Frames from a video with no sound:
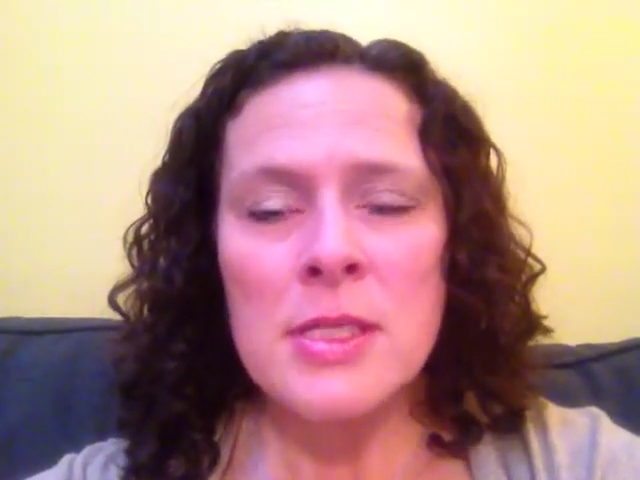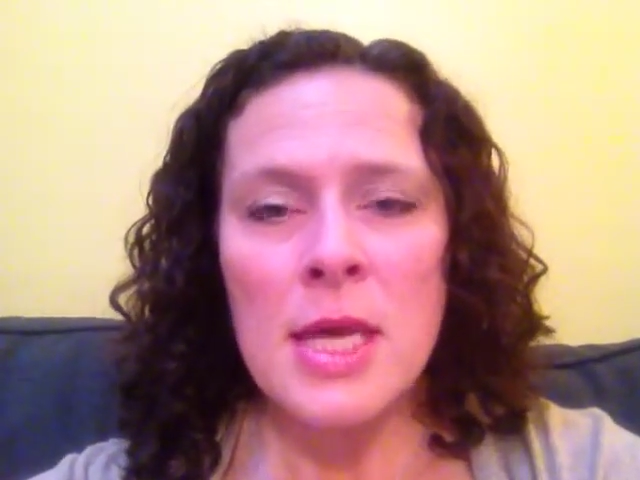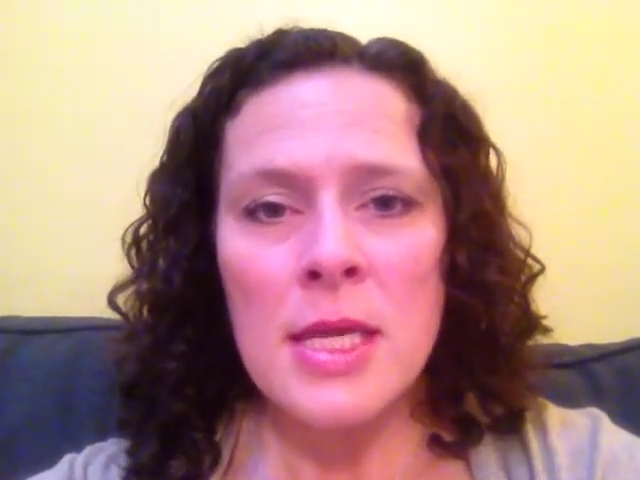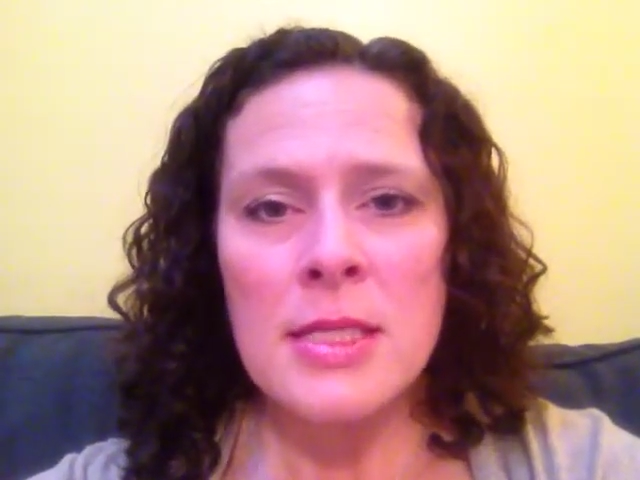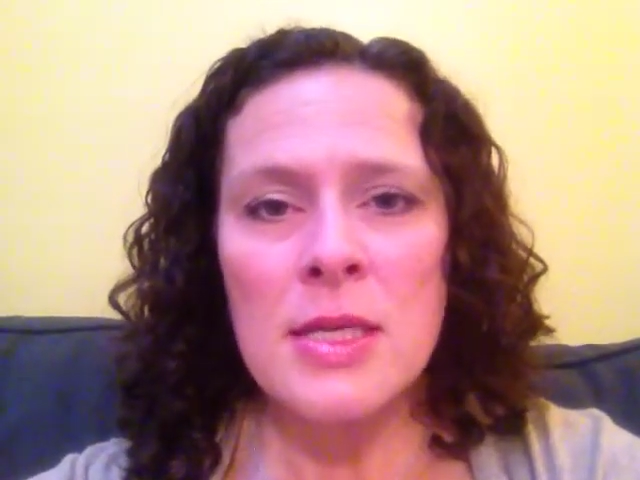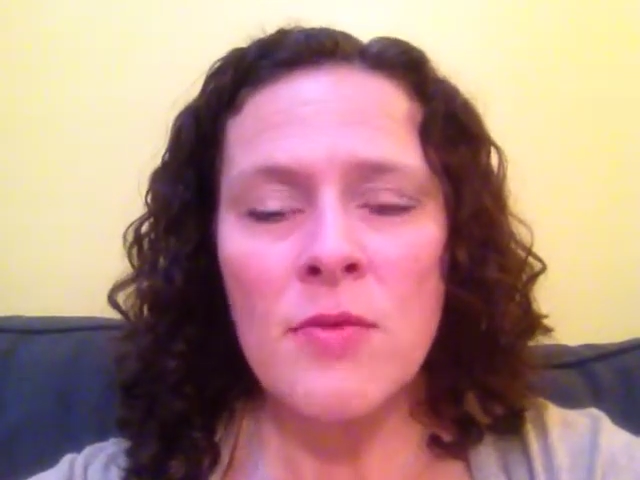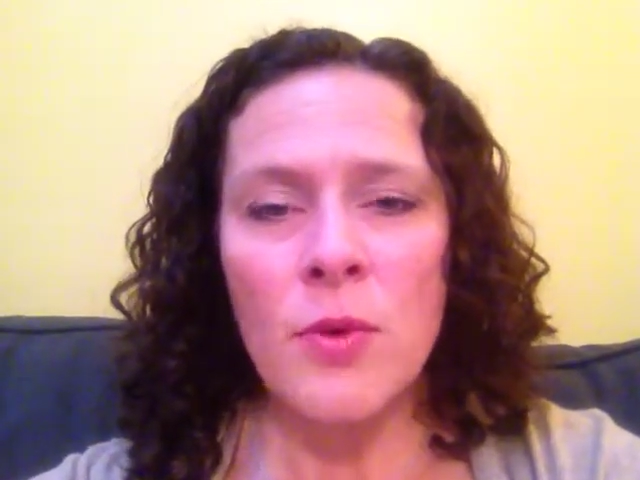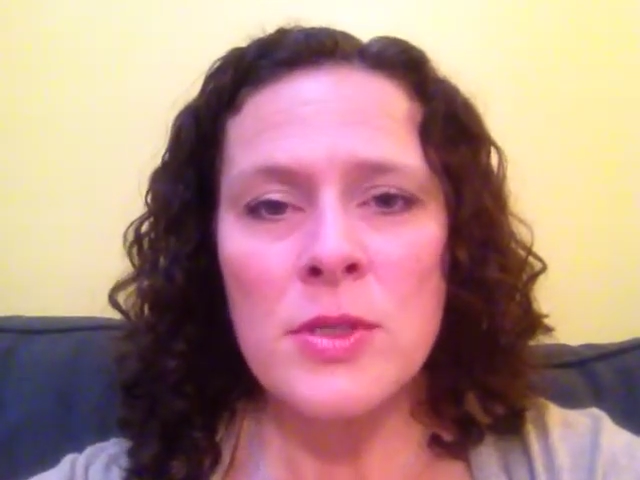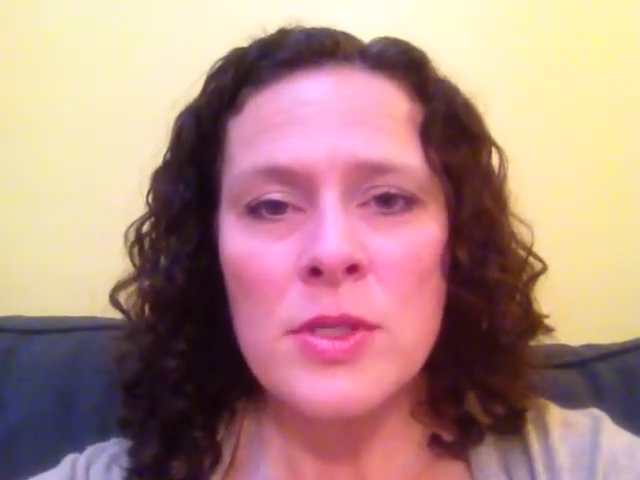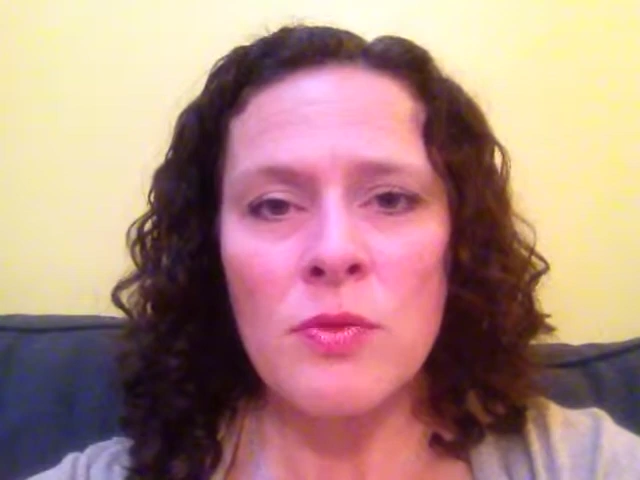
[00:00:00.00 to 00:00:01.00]
Tennessee
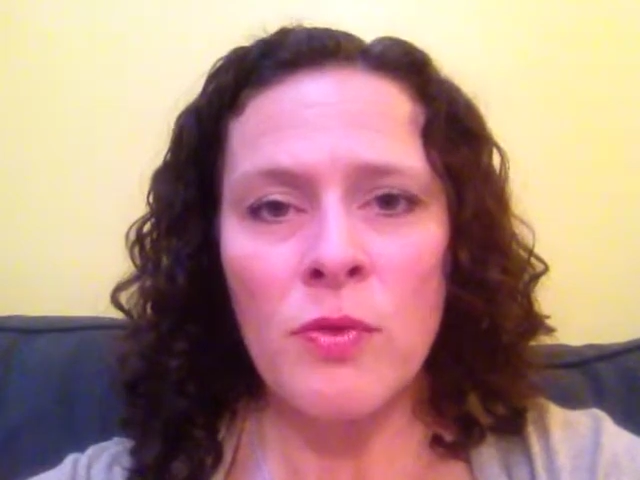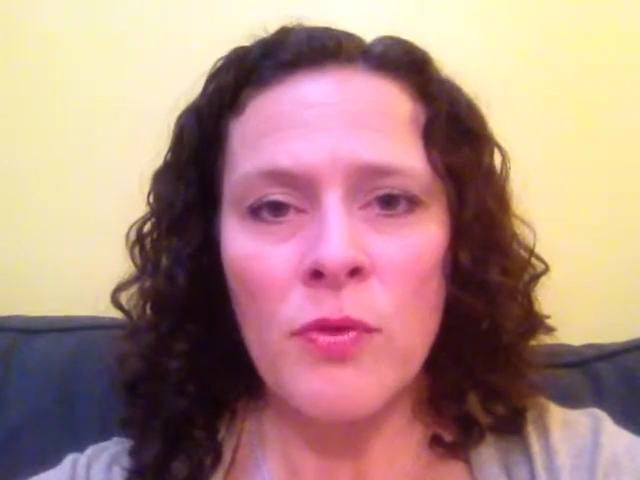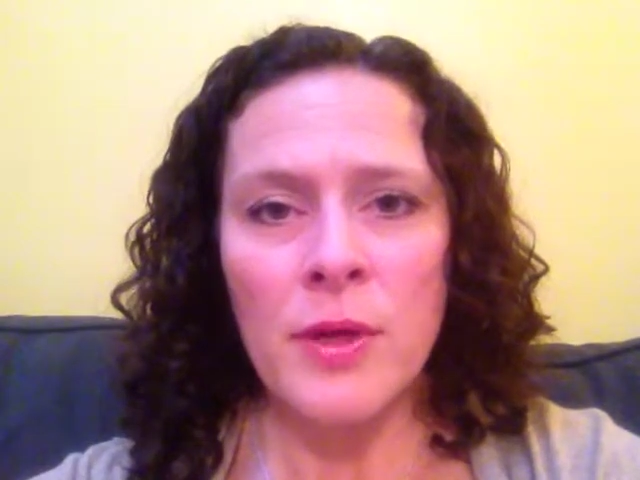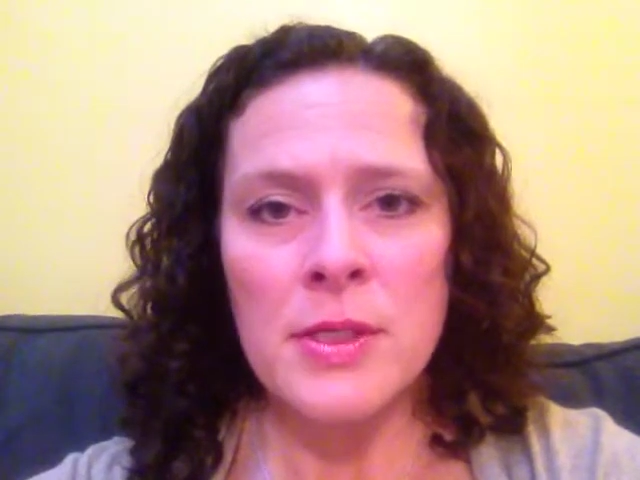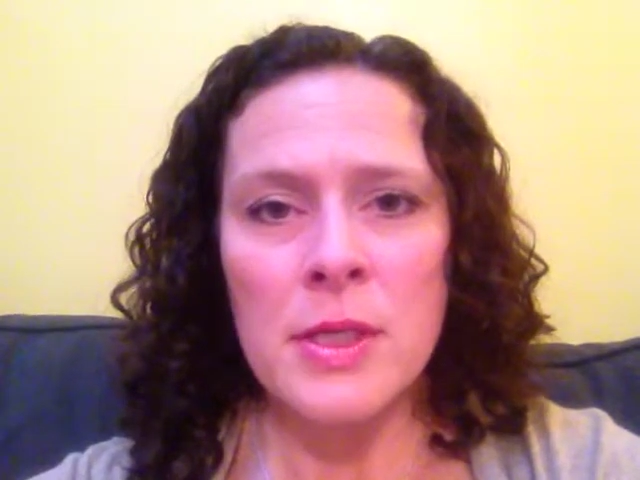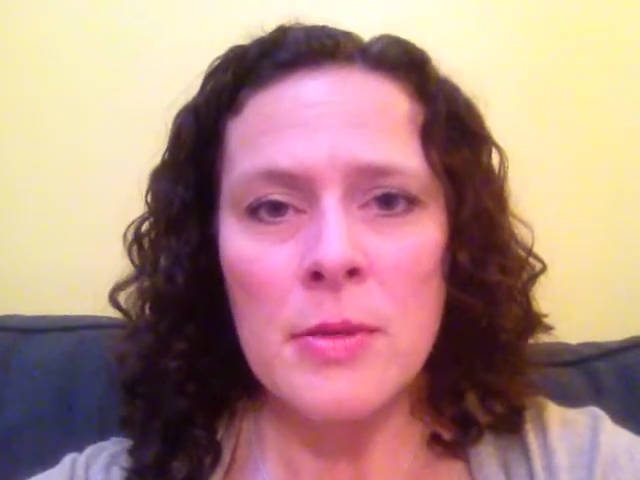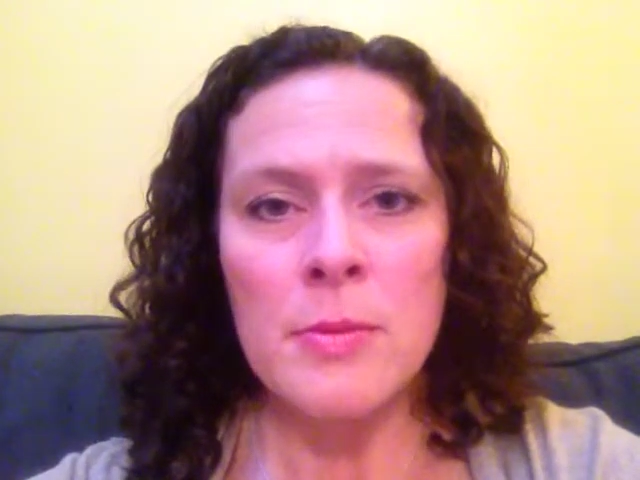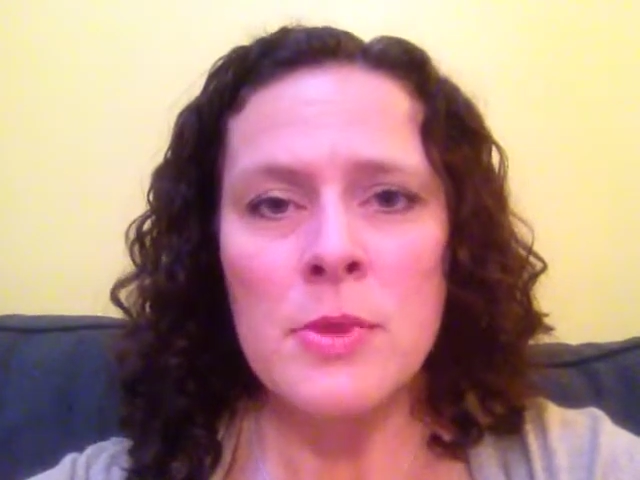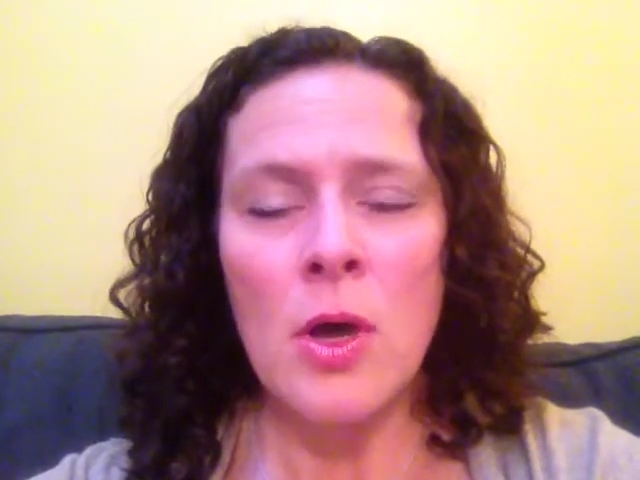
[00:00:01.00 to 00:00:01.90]
Voices for Victims